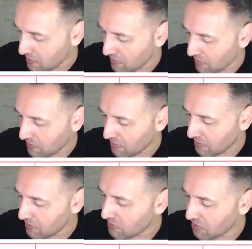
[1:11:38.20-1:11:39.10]
There you
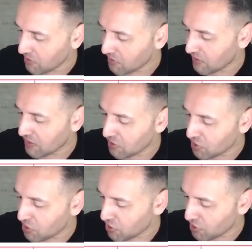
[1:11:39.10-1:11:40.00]
go, 9 and
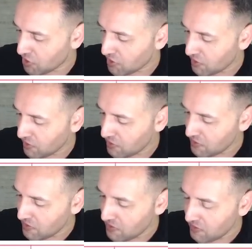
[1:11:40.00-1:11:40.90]
10.
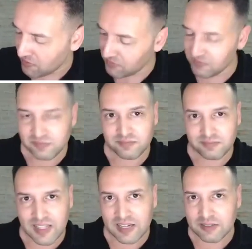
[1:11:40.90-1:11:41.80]

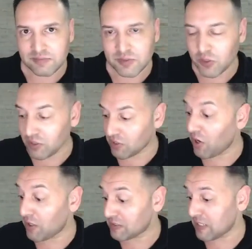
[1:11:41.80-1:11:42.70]
There, cross. Oh,
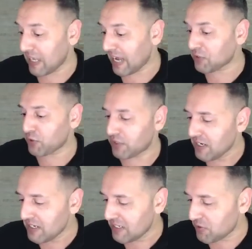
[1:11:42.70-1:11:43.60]
and 100.
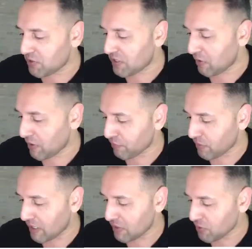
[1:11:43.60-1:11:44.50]
Interesting one for
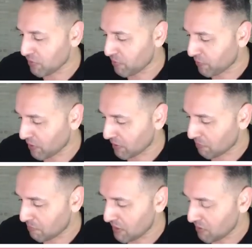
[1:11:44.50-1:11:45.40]
100. We've got the
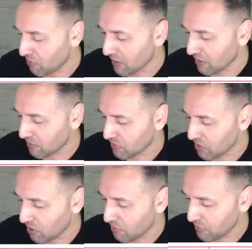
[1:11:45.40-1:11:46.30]
big one on
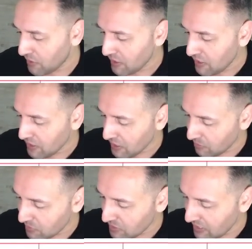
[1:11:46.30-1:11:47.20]
top,
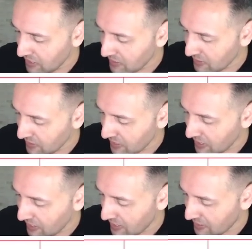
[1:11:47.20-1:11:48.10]
comes down
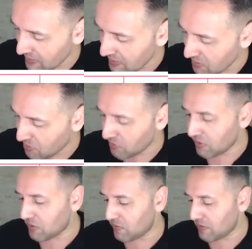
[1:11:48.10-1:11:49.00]
and into
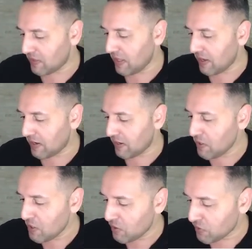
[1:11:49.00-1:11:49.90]
this there.
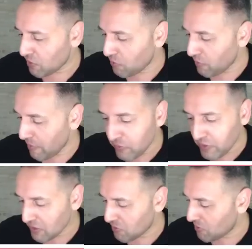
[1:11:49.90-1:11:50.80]
So remember, we
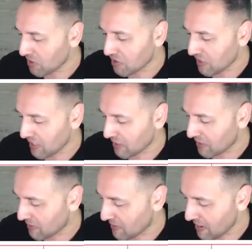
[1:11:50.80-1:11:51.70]
can do this
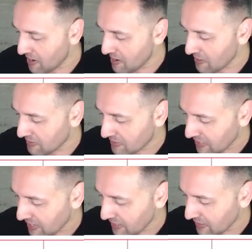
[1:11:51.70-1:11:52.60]
standard there,
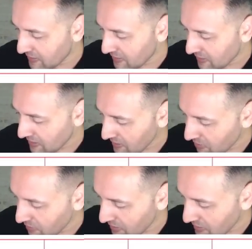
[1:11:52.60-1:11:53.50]
down,
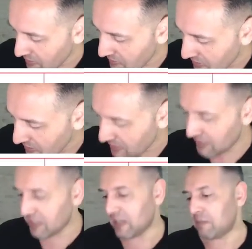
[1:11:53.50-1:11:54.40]
around, and
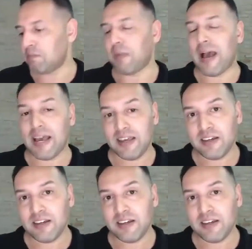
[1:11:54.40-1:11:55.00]
there. By